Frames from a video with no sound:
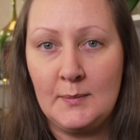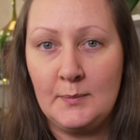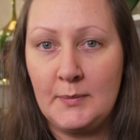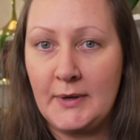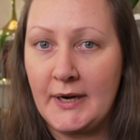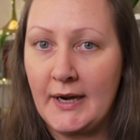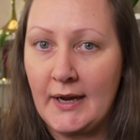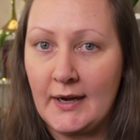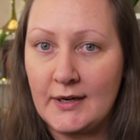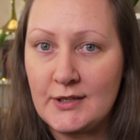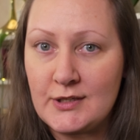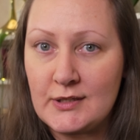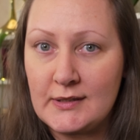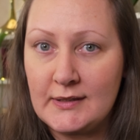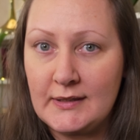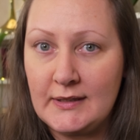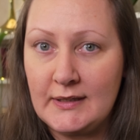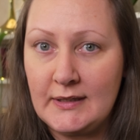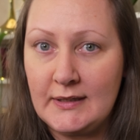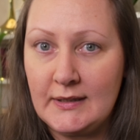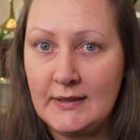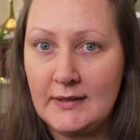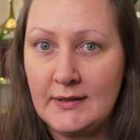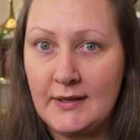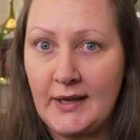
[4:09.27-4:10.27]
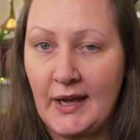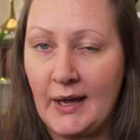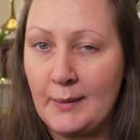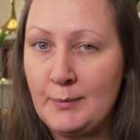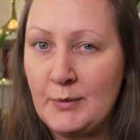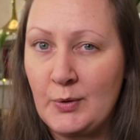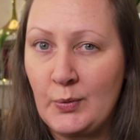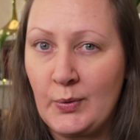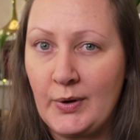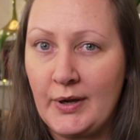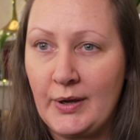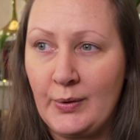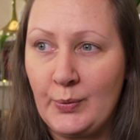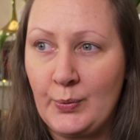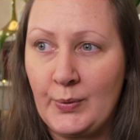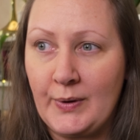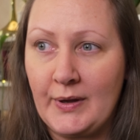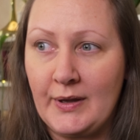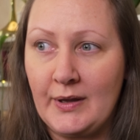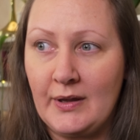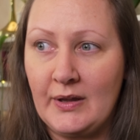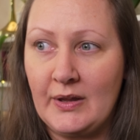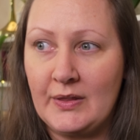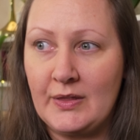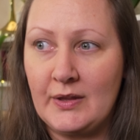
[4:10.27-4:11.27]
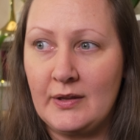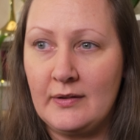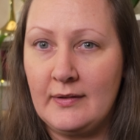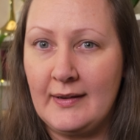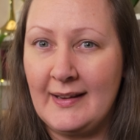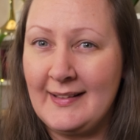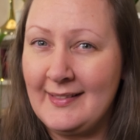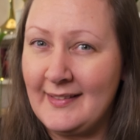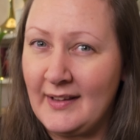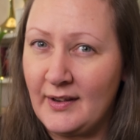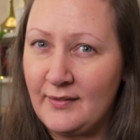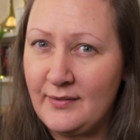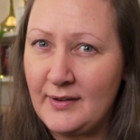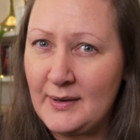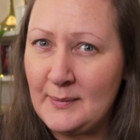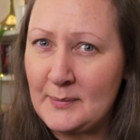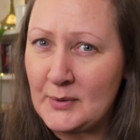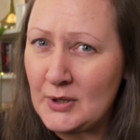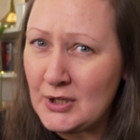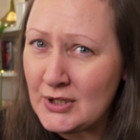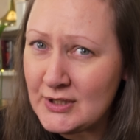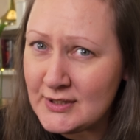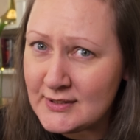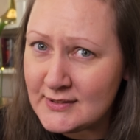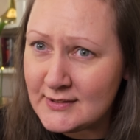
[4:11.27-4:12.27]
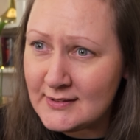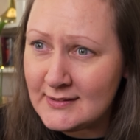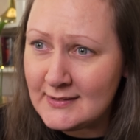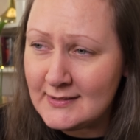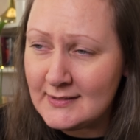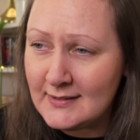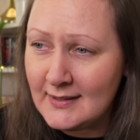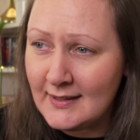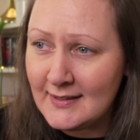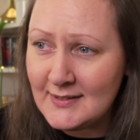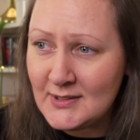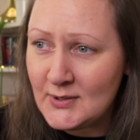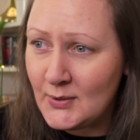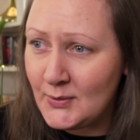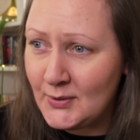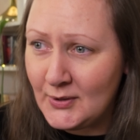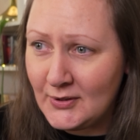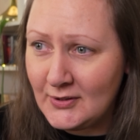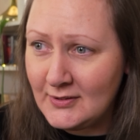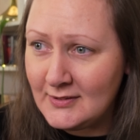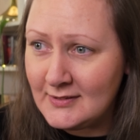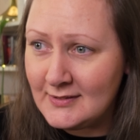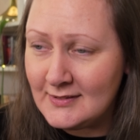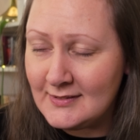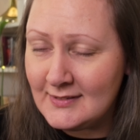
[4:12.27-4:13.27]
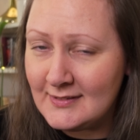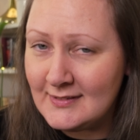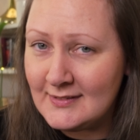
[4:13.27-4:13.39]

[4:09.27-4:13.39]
But I actually came away with 11 books in total.